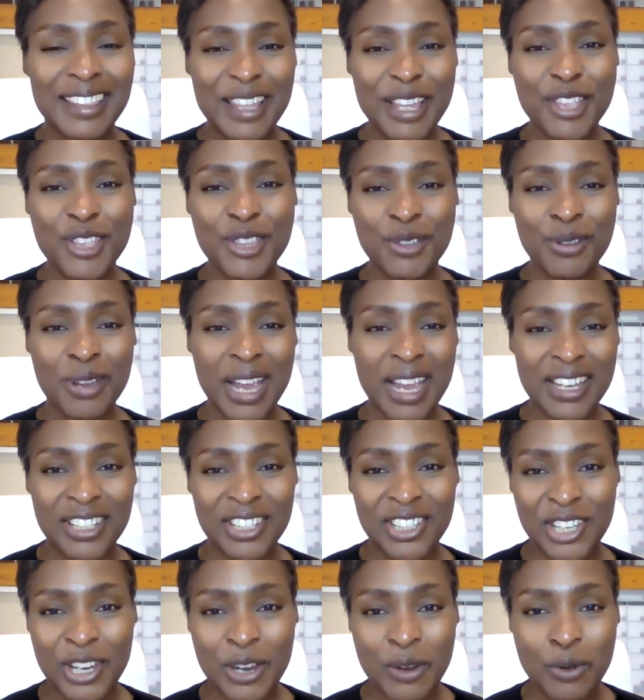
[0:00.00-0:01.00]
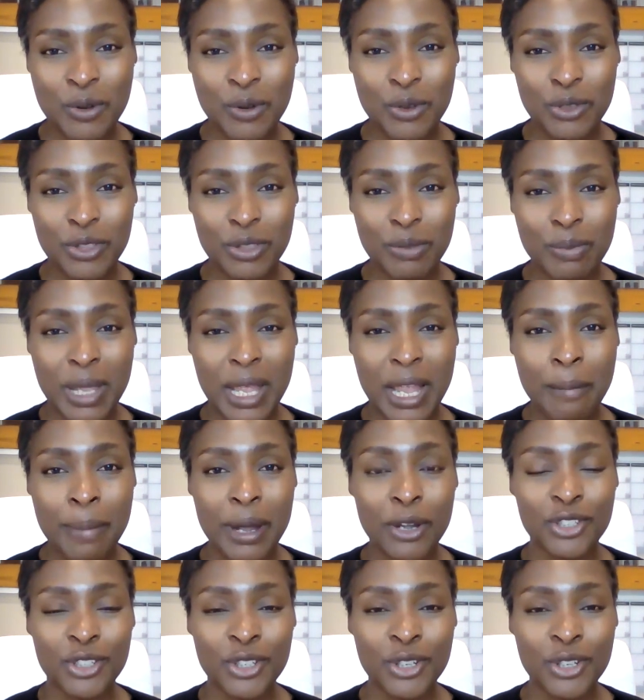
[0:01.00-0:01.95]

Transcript: that you guys share with me about,